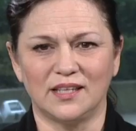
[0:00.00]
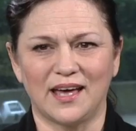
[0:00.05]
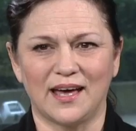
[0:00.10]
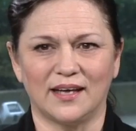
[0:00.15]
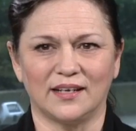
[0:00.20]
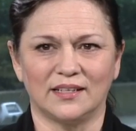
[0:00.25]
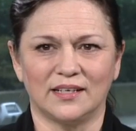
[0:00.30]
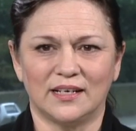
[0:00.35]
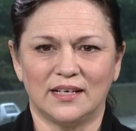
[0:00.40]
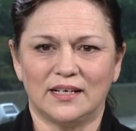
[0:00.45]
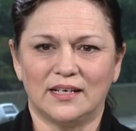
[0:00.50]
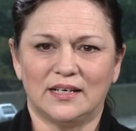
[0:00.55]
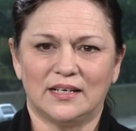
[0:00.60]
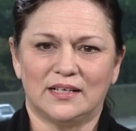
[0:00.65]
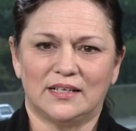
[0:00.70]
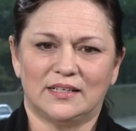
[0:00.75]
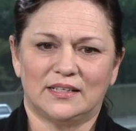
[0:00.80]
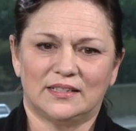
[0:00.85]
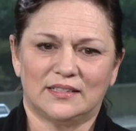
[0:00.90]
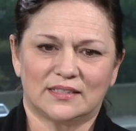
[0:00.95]
that
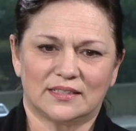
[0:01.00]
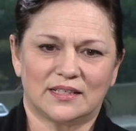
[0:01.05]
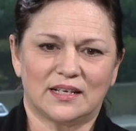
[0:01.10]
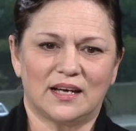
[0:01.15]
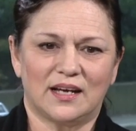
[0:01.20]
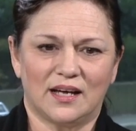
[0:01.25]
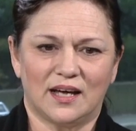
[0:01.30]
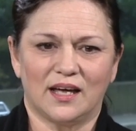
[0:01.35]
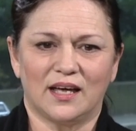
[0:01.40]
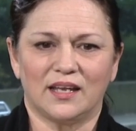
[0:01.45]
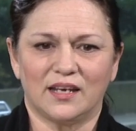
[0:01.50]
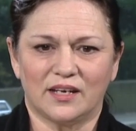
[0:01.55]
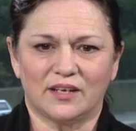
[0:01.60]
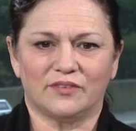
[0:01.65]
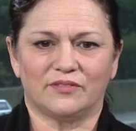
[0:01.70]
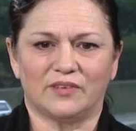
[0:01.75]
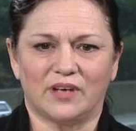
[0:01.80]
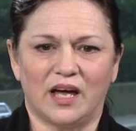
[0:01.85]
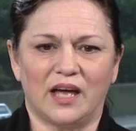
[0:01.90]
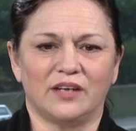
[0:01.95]
kind
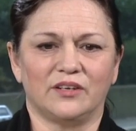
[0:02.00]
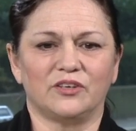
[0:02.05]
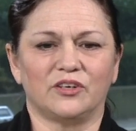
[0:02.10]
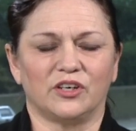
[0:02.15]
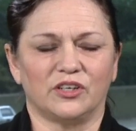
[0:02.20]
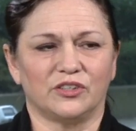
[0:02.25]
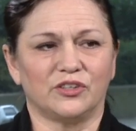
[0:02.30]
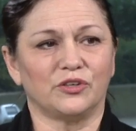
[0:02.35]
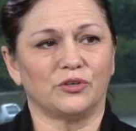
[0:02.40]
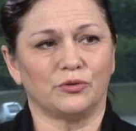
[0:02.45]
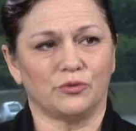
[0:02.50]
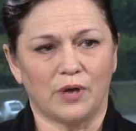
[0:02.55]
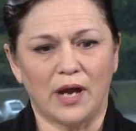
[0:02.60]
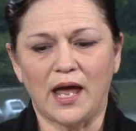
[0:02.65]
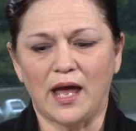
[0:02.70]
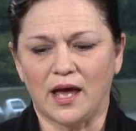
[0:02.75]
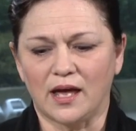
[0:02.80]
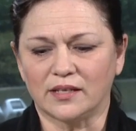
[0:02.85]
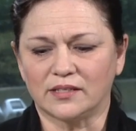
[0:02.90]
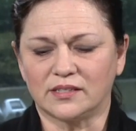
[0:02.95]
of under
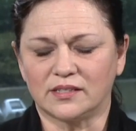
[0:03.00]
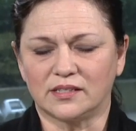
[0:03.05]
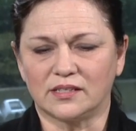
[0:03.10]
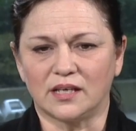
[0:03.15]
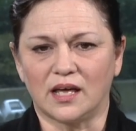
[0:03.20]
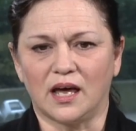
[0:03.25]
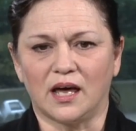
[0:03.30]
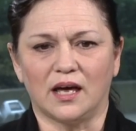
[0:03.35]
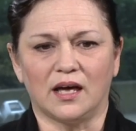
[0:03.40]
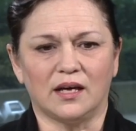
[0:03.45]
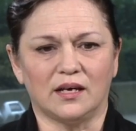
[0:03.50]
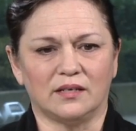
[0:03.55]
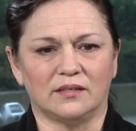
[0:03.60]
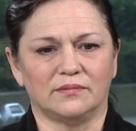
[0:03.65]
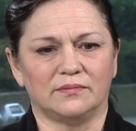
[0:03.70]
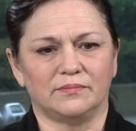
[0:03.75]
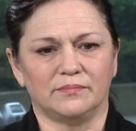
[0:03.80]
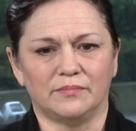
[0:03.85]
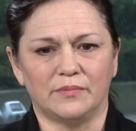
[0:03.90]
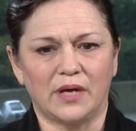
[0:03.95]
duress,
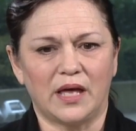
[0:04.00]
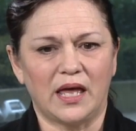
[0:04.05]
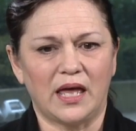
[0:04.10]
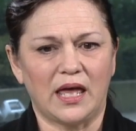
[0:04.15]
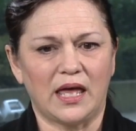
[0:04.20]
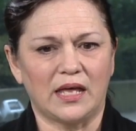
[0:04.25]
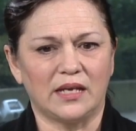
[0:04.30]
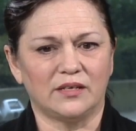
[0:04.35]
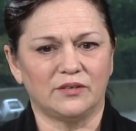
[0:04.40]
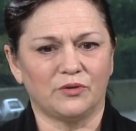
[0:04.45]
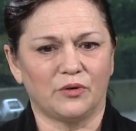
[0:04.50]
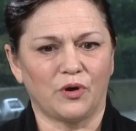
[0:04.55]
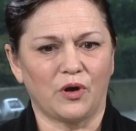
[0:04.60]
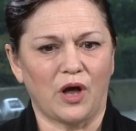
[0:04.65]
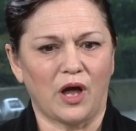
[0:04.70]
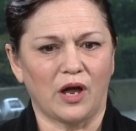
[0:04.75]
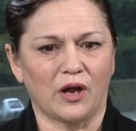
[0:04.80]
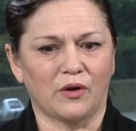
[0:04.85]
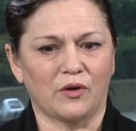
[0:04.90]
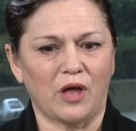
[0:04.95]
and
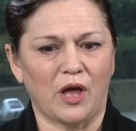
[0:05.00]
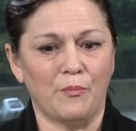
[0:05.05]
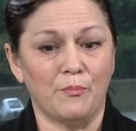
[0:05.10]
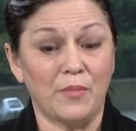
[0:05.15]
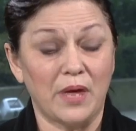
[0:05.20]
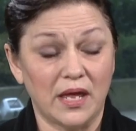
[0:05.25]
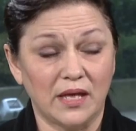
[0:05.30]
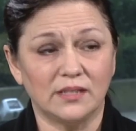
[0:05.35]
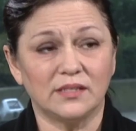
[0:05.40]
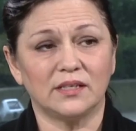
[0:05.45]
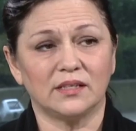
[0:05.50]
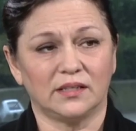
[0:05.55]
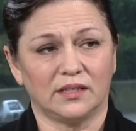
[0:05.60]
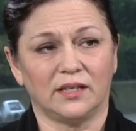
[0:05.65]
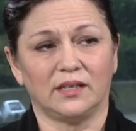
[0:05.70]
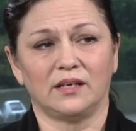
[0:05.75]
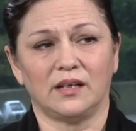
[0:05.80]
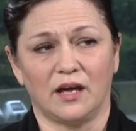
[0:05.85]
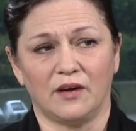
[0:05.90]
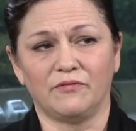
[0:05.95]

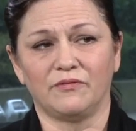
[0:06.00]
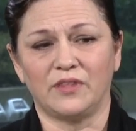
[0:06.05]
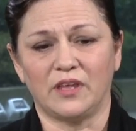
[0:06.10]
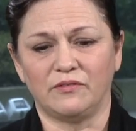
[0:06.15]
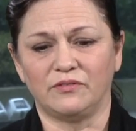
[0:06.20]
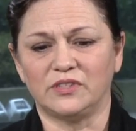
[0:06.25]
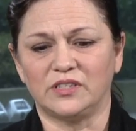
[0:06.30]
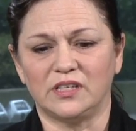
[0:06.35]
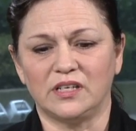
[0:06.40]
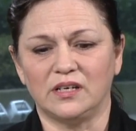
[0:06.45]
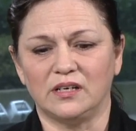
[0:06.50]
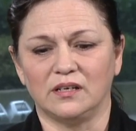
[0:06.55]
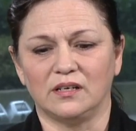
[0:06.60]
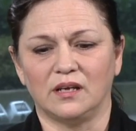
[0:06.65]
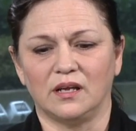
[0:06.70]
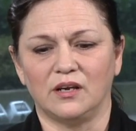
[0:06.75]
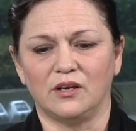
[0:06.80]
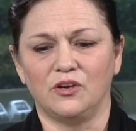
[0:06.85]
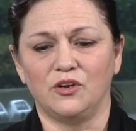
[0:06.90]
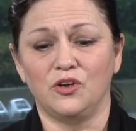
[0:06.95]
amazingly enough, they've seen
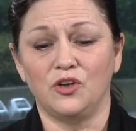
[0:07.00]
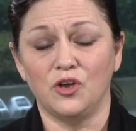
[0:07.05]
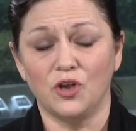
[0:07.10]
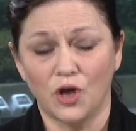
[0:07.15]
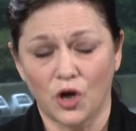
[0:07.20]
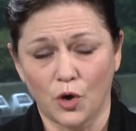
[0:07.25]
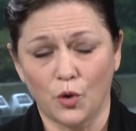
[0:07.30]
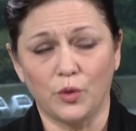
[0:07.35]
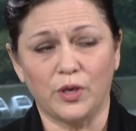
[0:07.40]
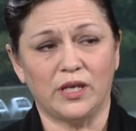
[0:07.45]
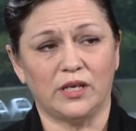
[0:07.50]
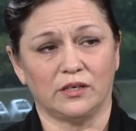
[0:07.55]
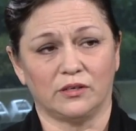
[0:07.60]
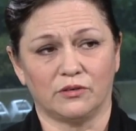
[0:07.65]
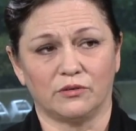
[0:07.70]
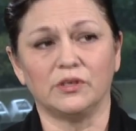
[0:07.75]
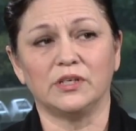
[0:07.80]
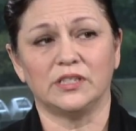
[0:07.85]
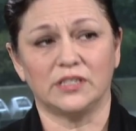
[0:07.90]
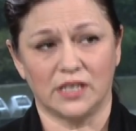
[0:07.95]
no
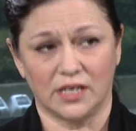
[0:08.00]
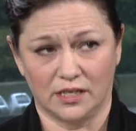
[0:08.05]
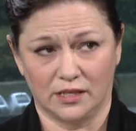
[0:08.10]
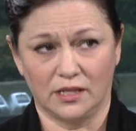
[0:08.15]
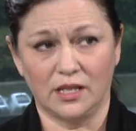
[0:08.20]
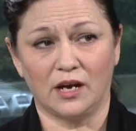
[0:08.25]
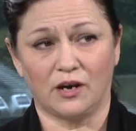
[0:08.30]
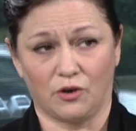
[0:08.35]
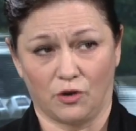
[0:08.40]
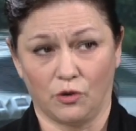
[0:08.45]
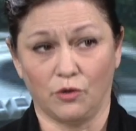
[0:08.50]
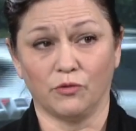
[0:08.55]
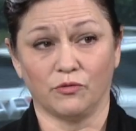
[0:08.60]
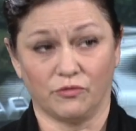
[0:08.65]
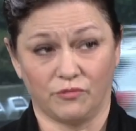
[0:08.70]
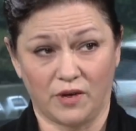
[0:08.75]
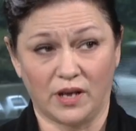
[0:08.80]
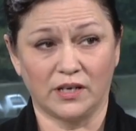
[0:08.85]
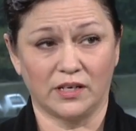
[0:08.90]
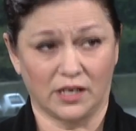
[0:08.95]
increase in their own
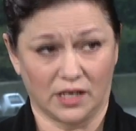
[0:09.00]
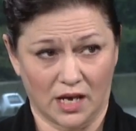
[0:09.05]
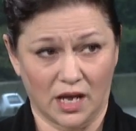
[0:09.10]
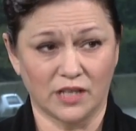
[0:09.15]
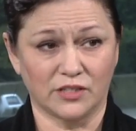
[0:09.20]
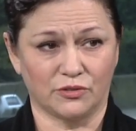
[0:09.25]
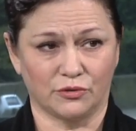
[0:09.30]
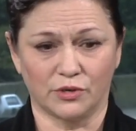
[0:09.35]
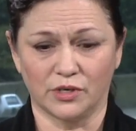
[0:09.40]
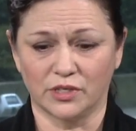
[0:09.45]
funding as a